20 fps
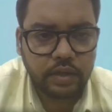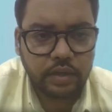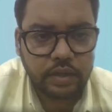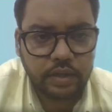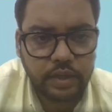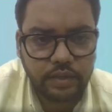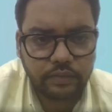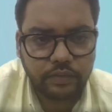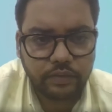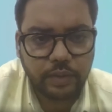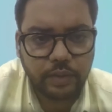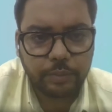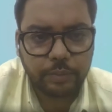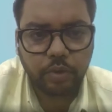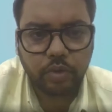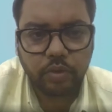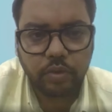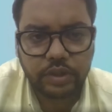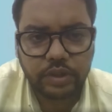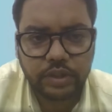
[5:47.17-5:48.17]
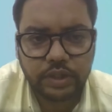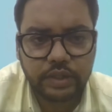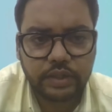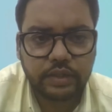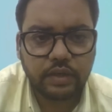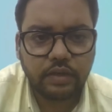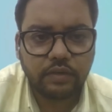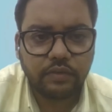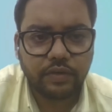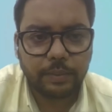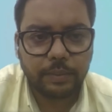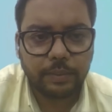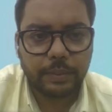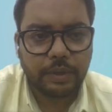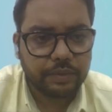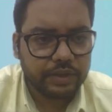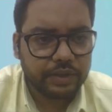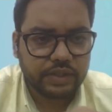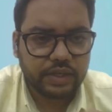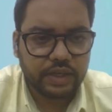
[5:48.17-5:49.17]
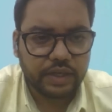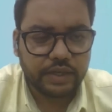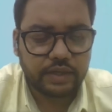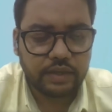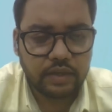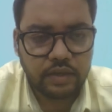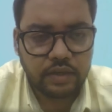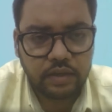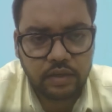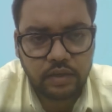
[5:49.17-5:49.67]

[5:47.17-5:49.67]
There is one more question, sir, from our side.